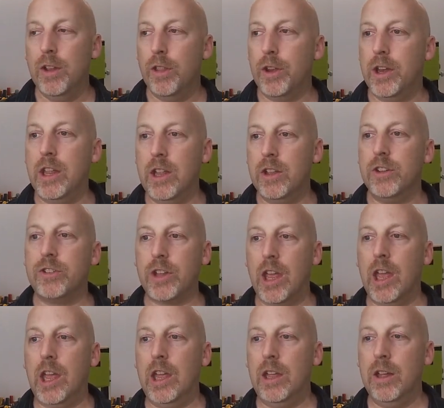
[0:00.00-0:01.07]
that he is
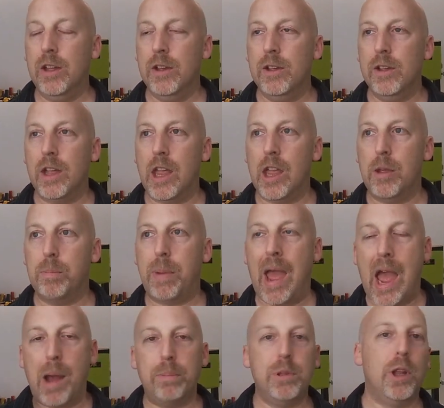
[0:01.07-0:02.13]
a
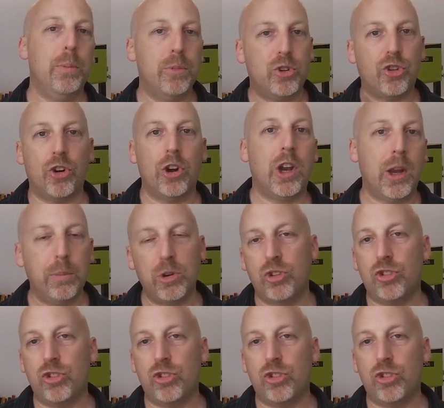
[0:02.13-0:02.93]
pablum churning